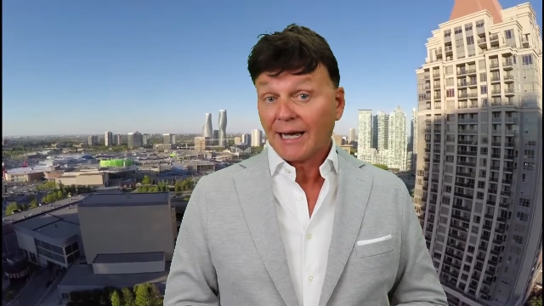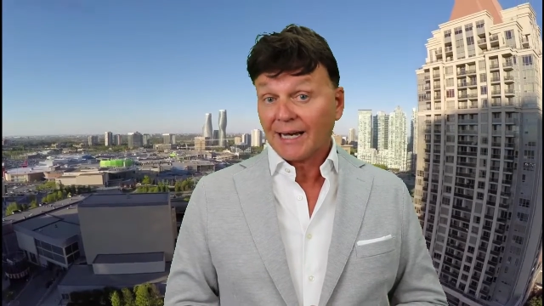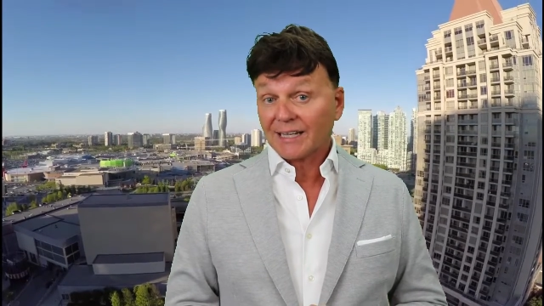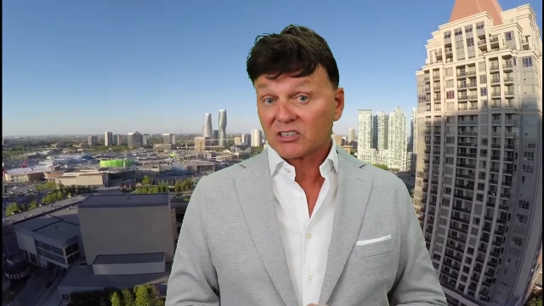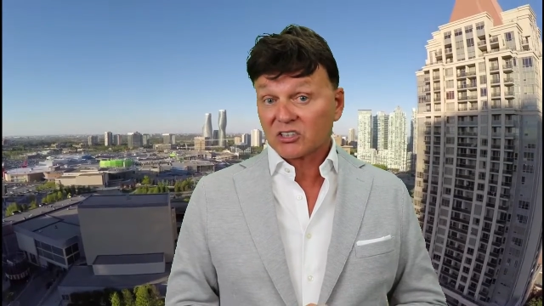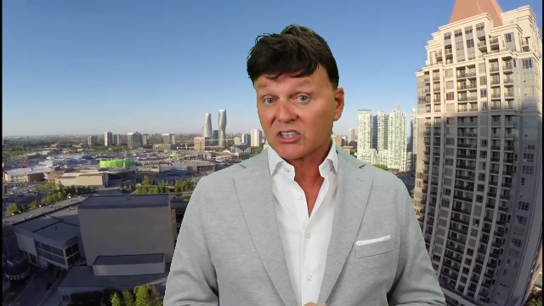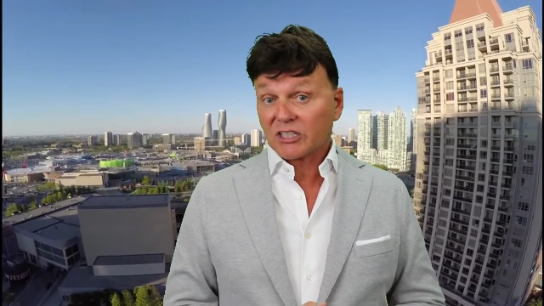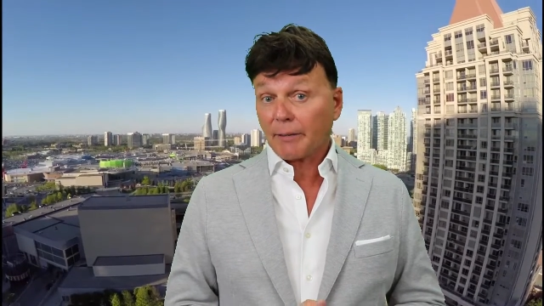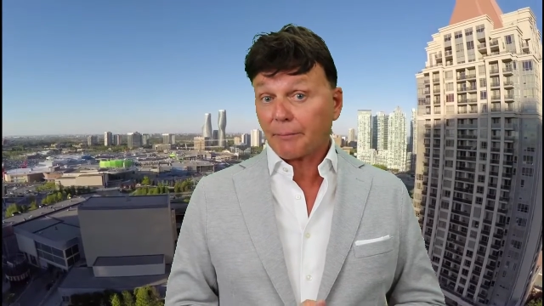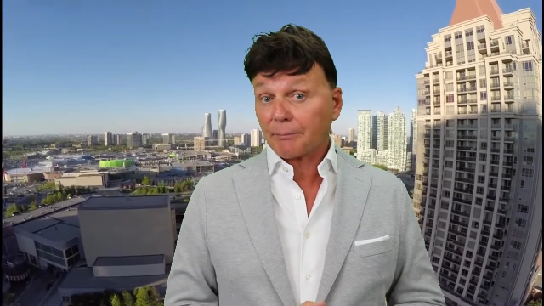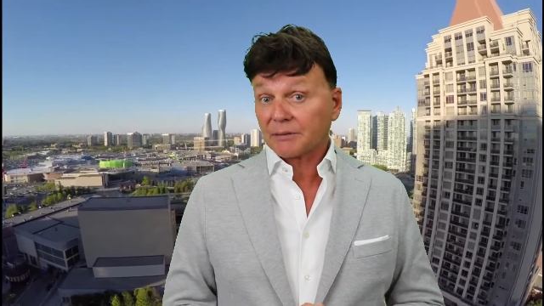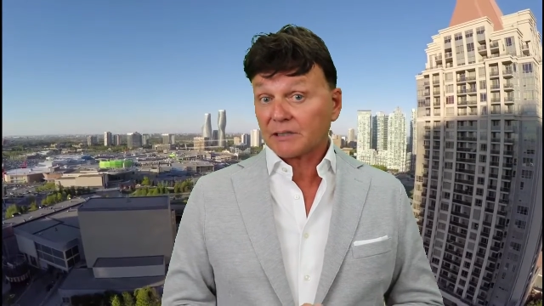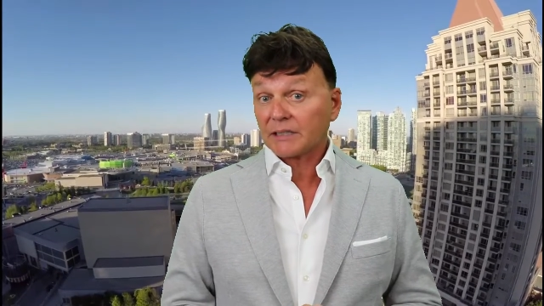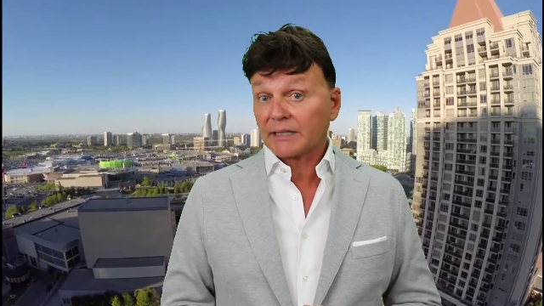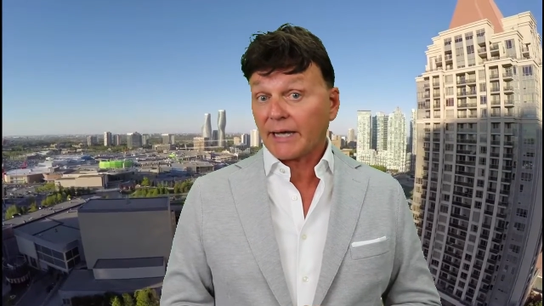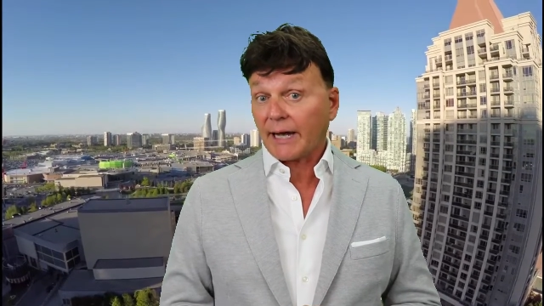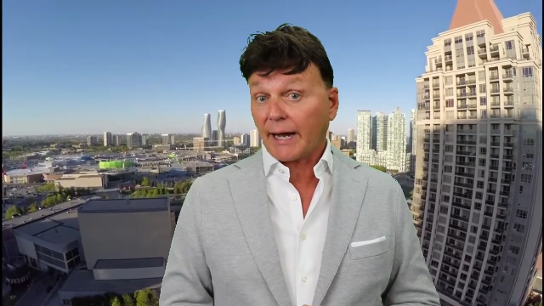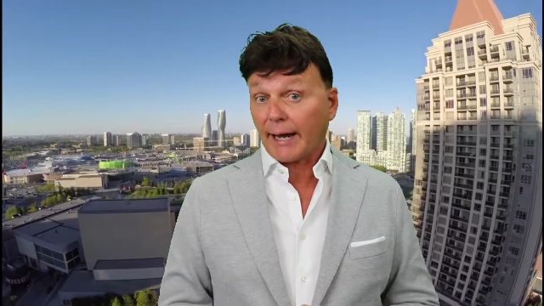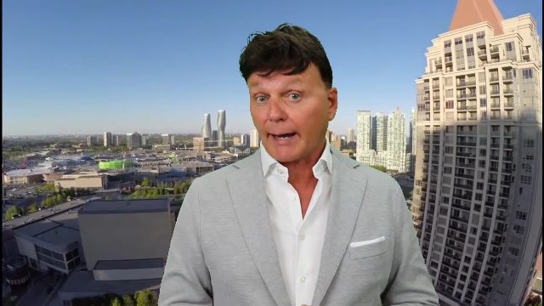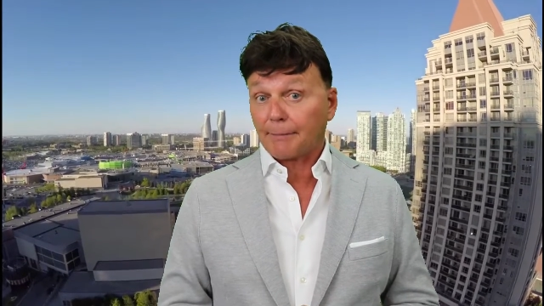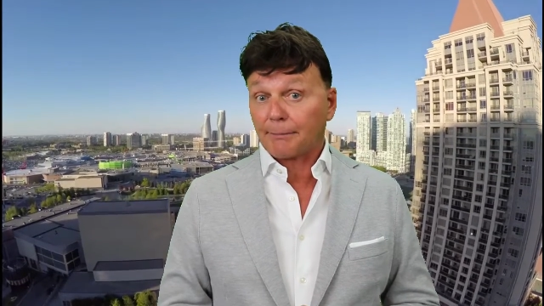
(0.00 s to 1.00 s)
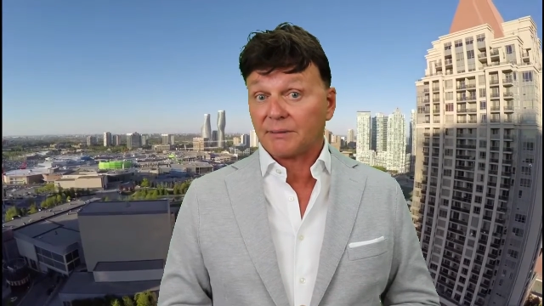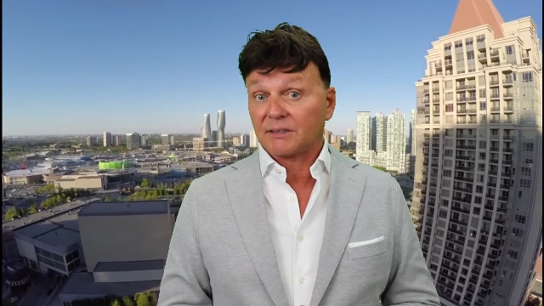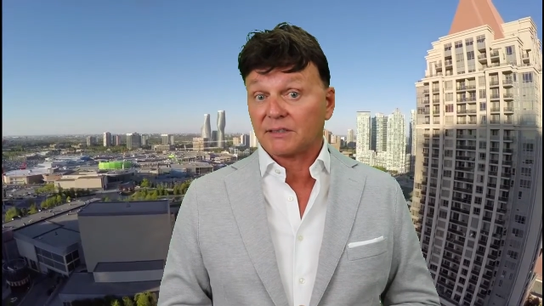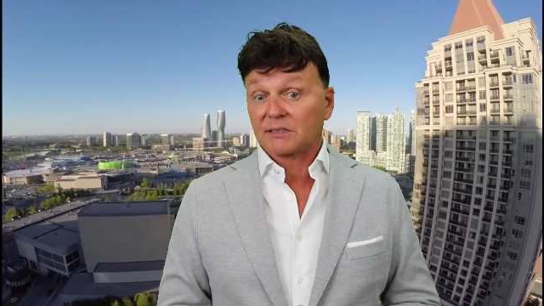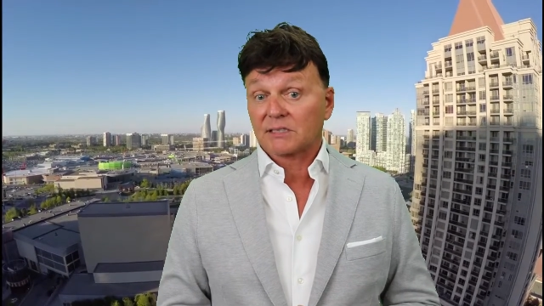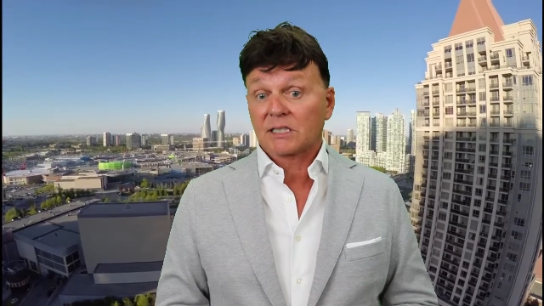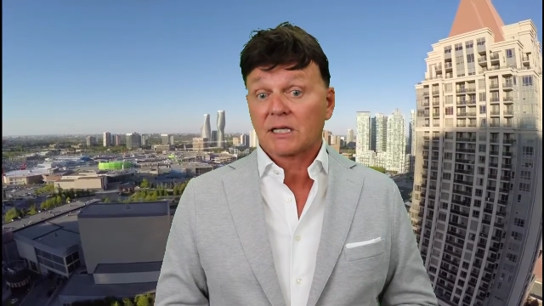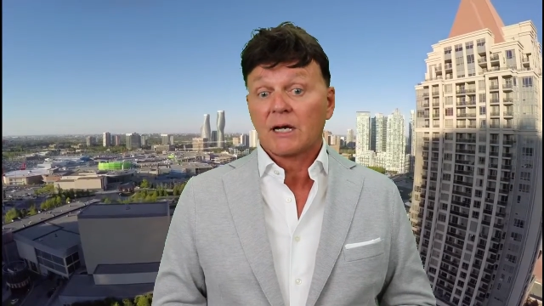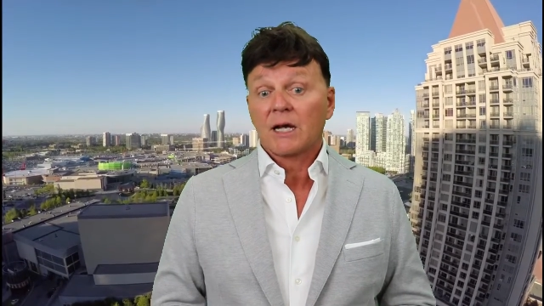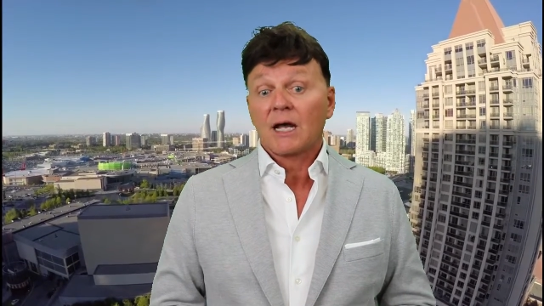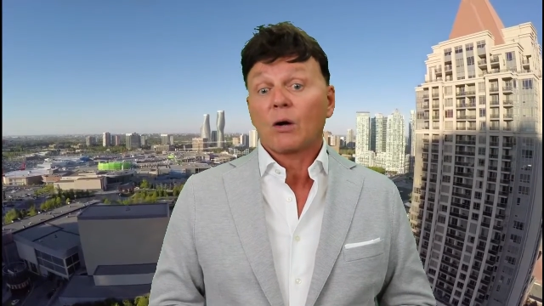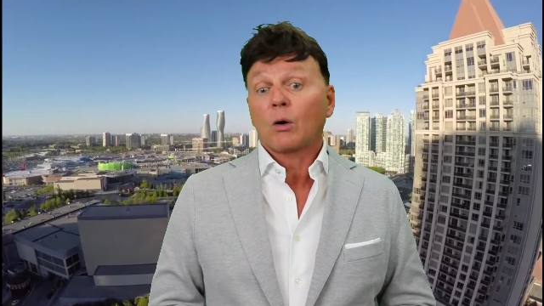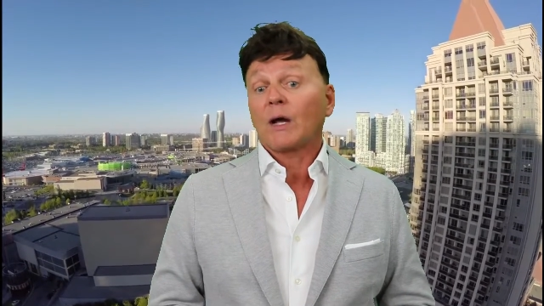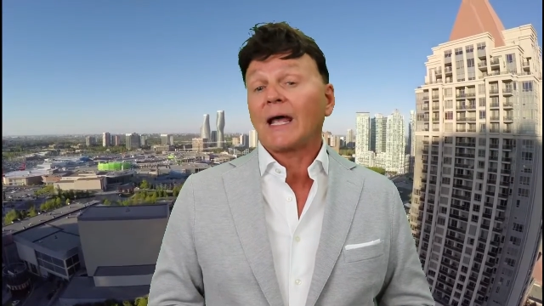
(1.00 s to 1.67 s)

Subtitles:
as typically happens